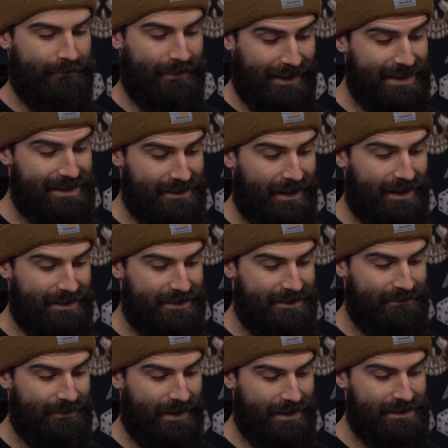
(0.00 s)
It is nice.
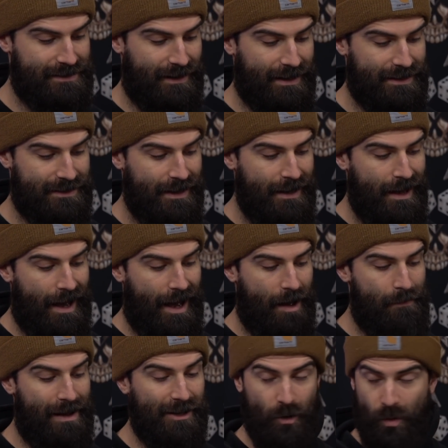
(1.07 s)
It is nice.
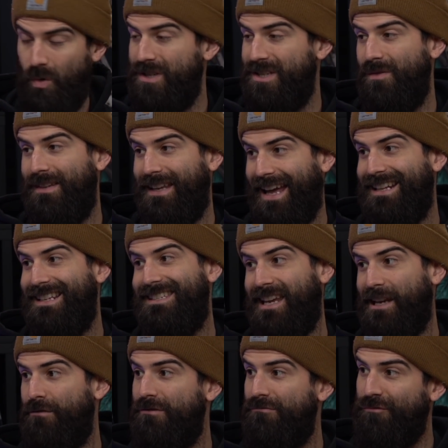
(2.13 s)
And you also gain
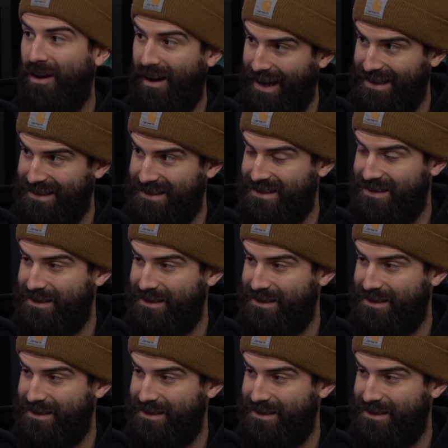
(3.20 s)
Sacred Rites.